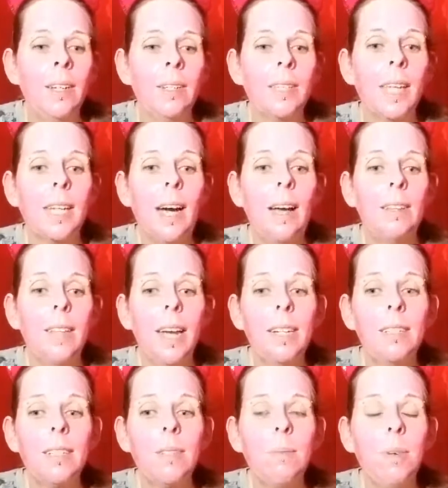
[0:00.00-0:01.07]
Like, I
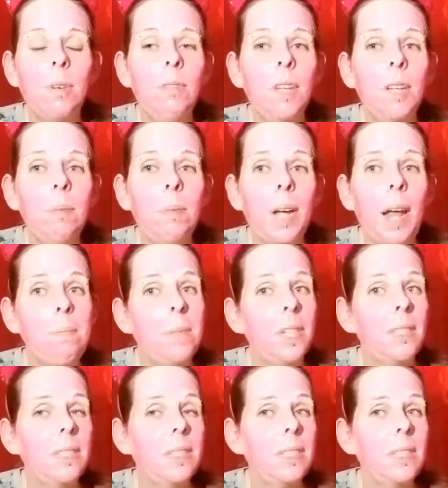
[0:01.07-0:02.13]
liked the movie, but I
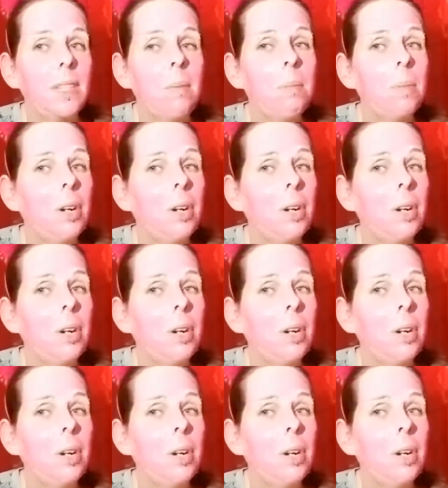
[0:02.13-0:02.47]
missed Tim